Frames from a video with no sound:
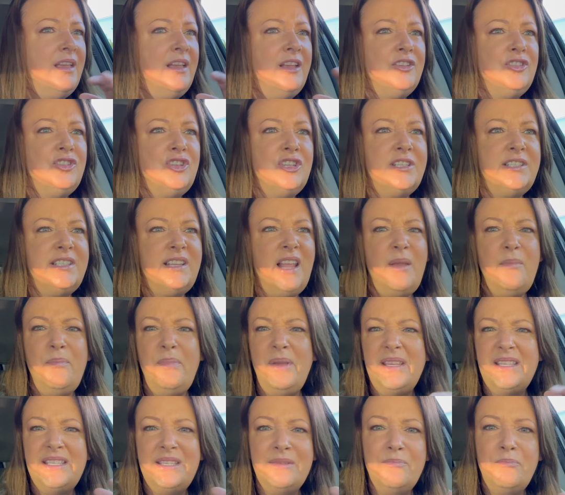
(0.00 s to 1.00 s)
just like
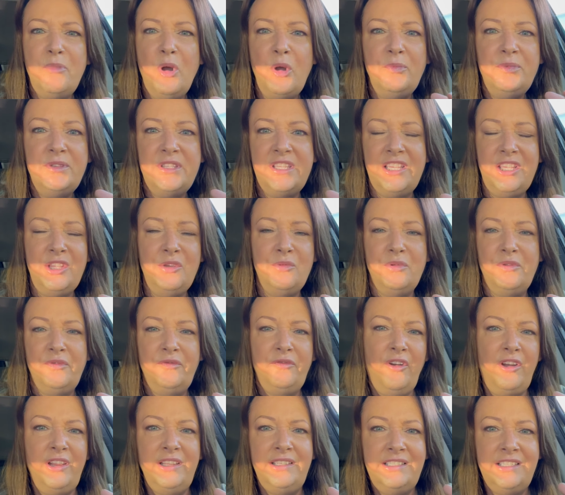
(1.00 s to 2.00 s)
bits and bobs that you would
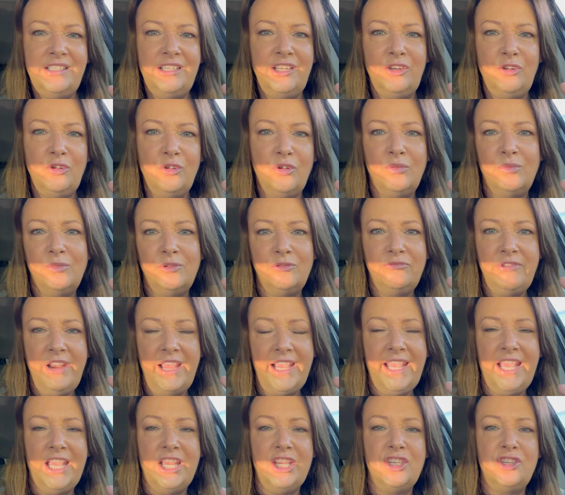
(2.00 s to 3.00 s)
find in a normal
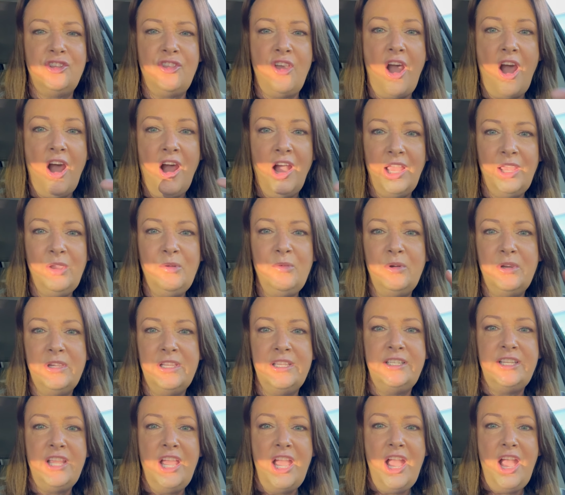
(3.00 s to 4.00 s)
wreckage, that I
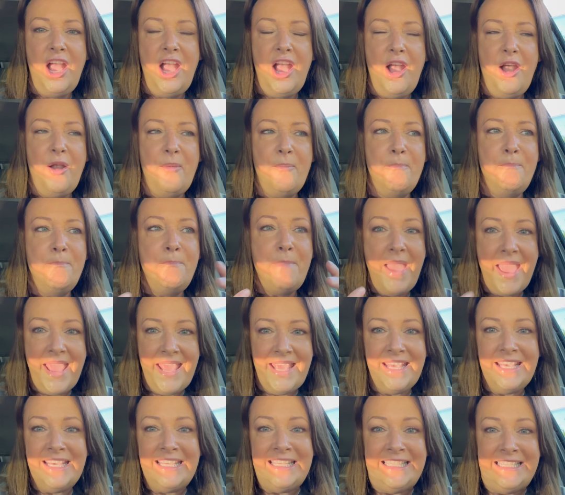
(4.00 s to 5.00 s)
would
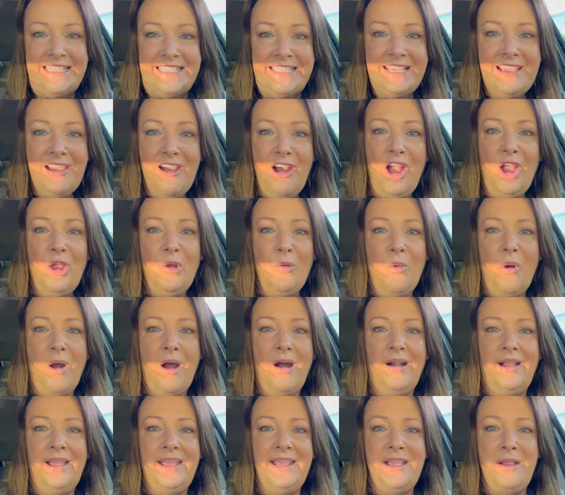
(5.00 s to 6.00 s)
make and
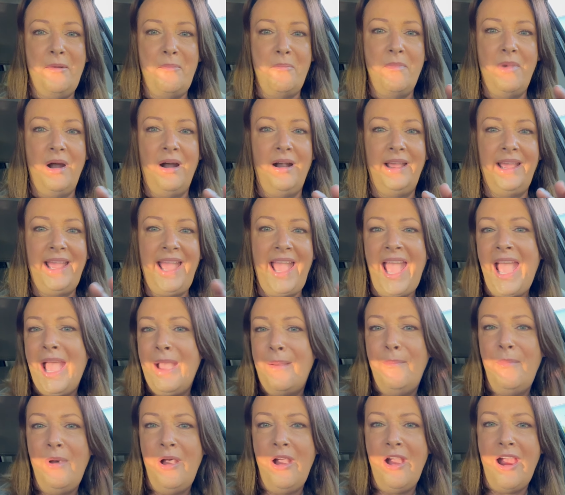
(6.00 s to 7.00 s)
DIY my
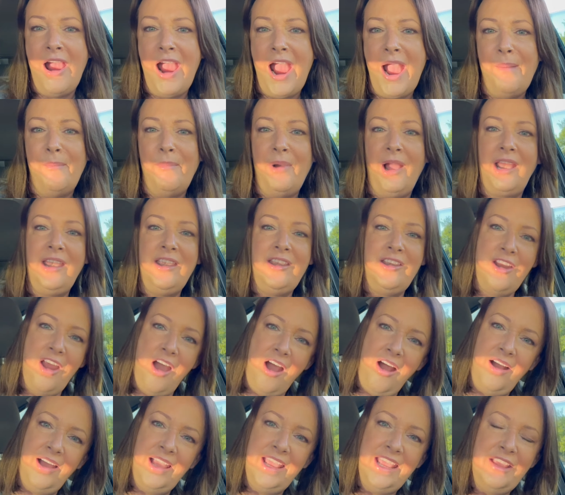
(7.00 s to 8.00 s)
hammer and my
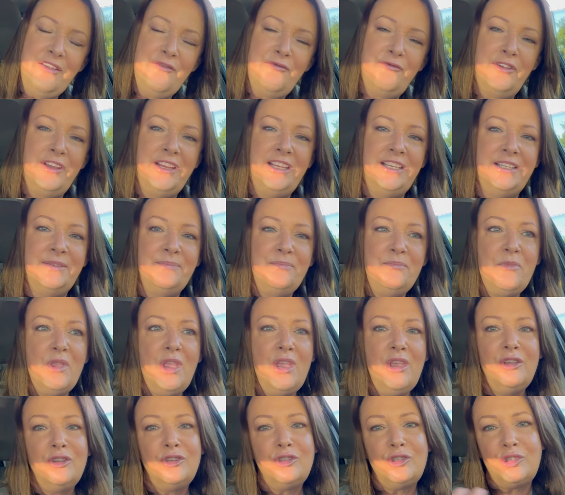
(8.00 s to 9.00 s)
knife and
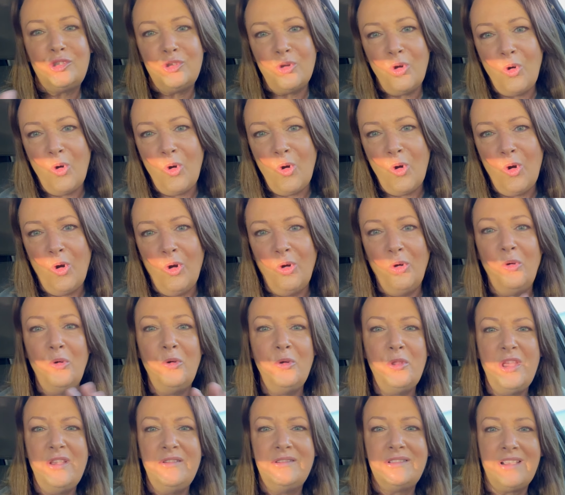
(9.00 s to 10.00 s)
saw,
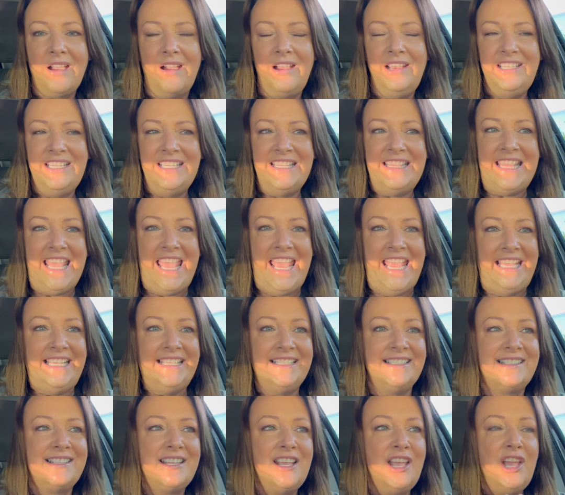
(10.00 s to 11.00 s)
all those kind of
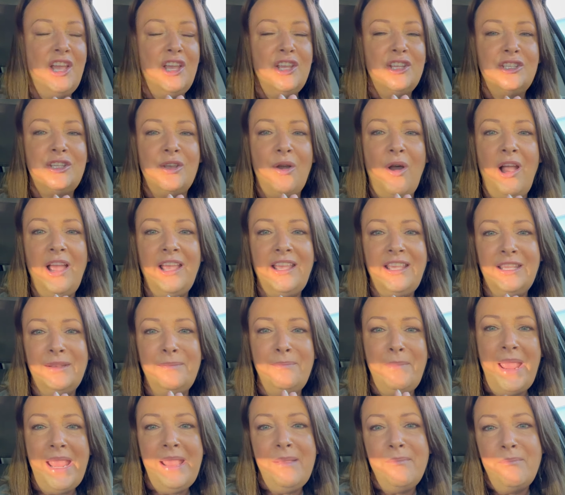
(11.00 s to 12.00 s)
things, so I could make